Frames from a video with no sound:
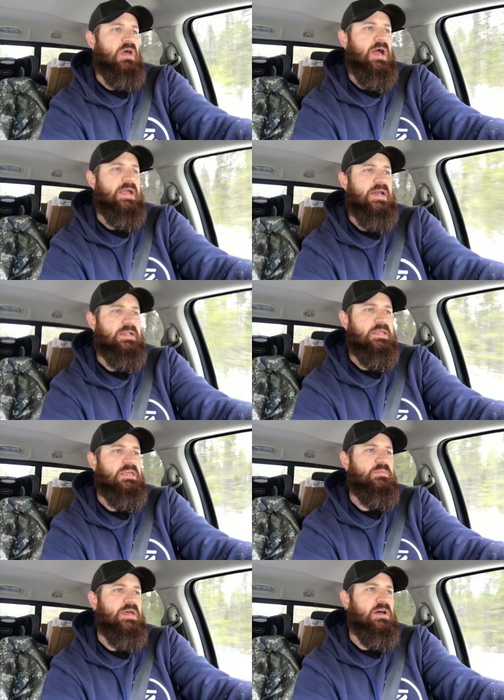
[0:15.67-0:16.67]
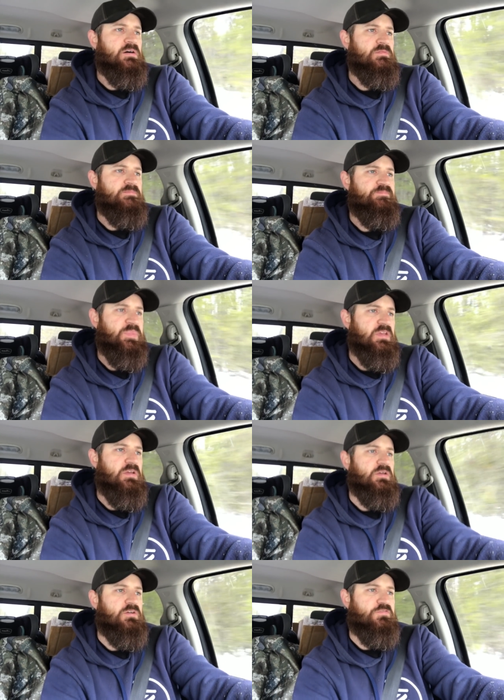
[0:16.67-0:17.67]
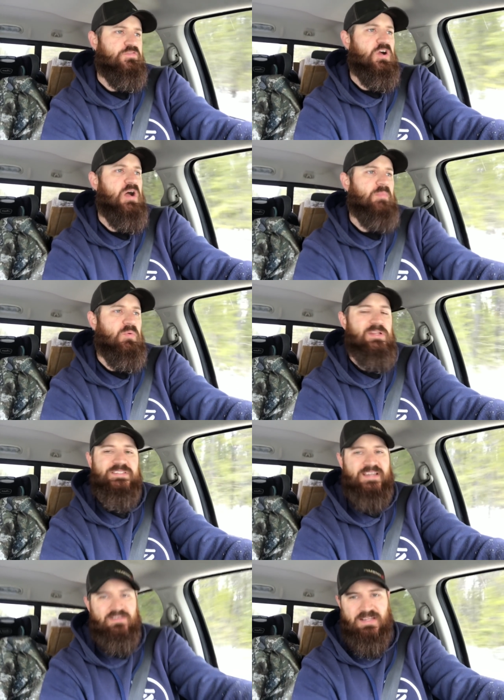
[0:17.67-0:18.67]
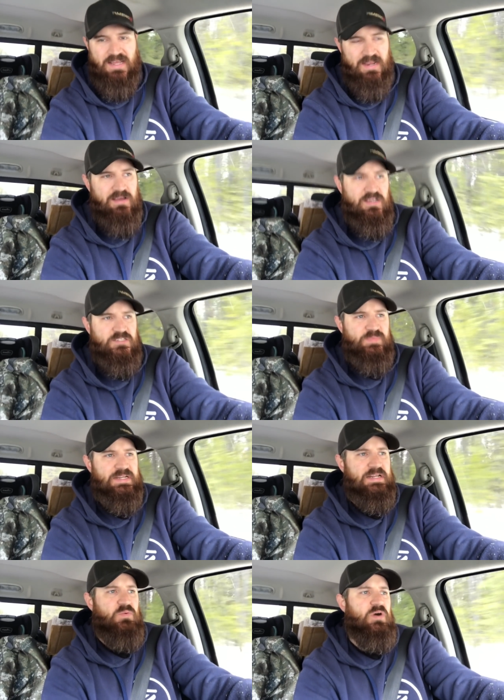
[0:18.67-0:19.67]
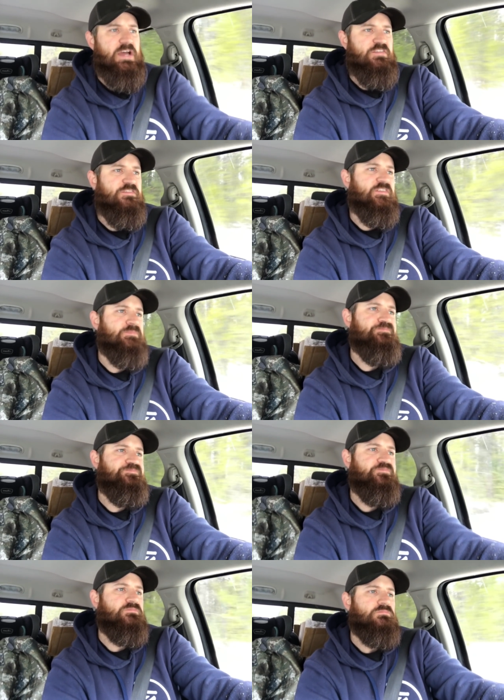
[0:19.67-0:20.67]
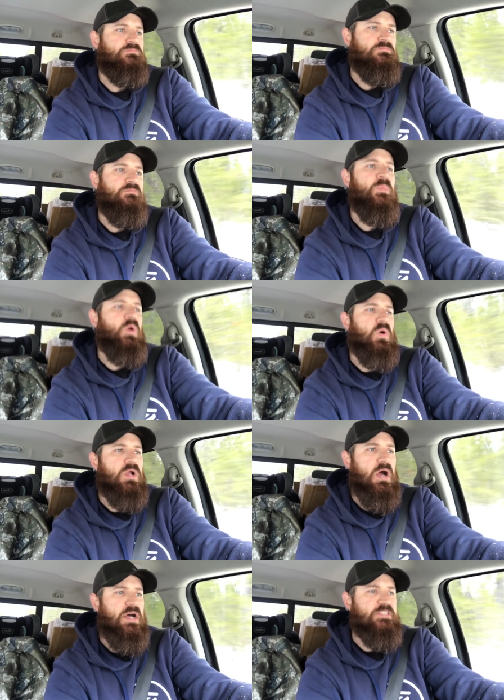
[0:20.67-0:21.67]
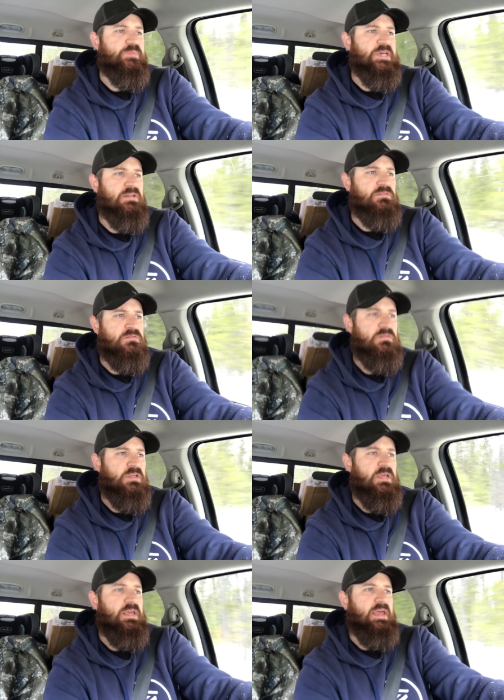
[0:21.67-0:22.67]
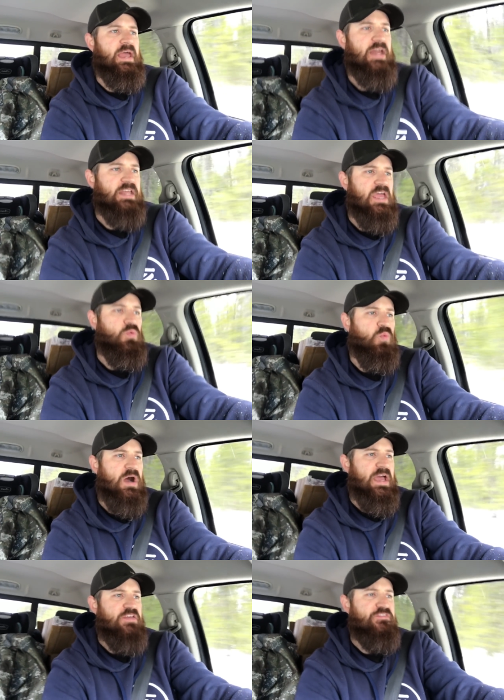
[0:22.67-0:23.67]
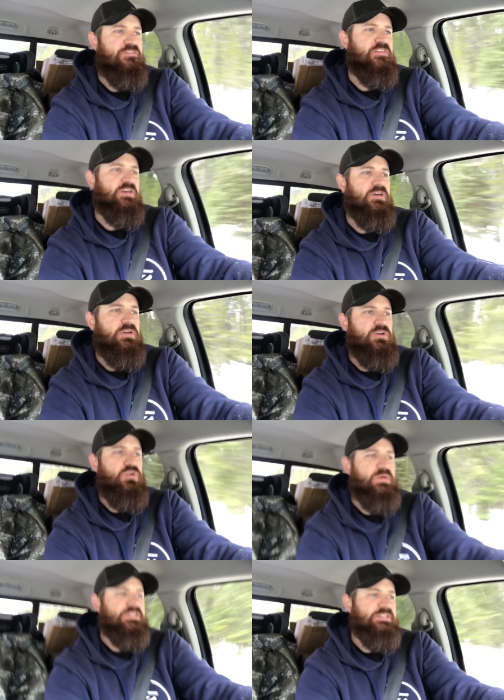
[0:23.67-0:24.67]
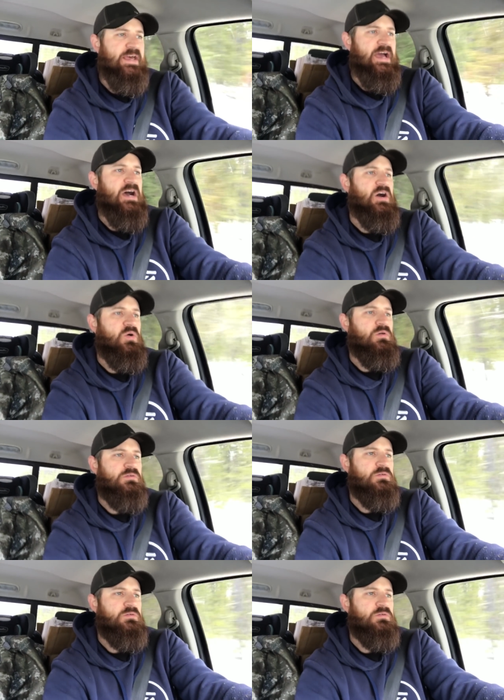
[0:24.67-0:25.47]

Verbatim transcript: I got an email from what sounded like a husband and a wife, or a husband and a wife who is now